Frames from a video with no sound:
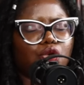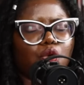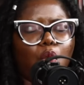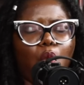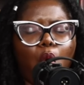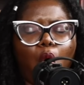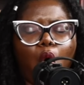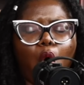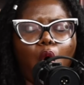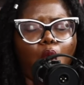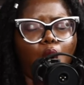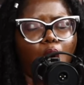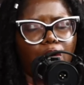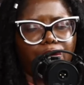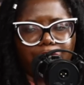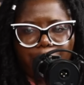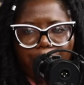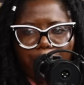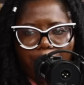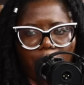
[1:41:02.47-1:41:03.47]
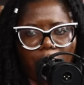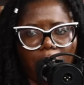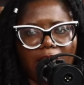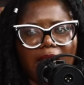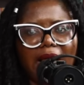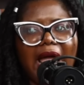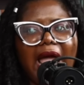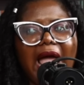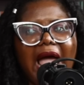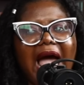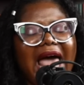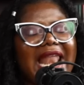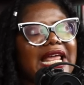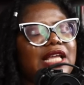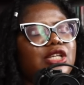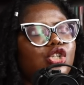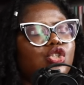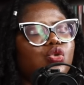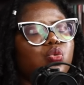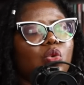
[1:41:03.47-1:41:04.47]
horrible. And I
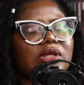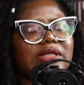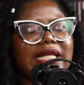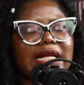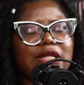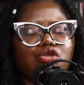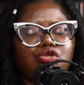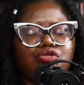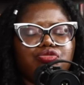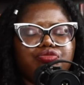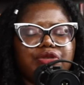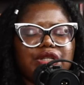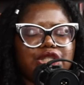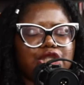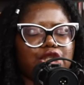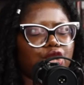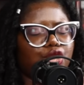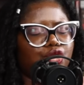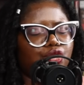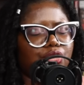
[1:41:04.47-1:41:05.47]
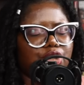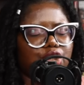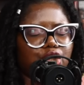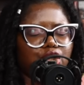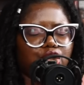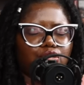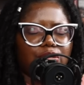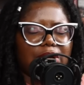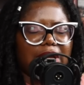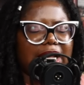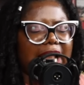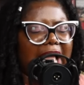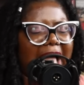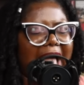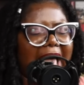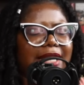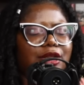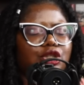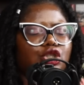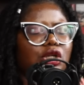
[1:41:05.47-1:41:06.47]
just wanted to reach into the screen
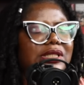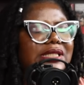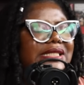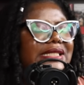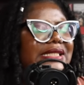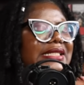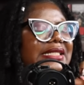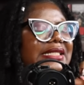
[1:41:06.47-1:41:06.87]
and just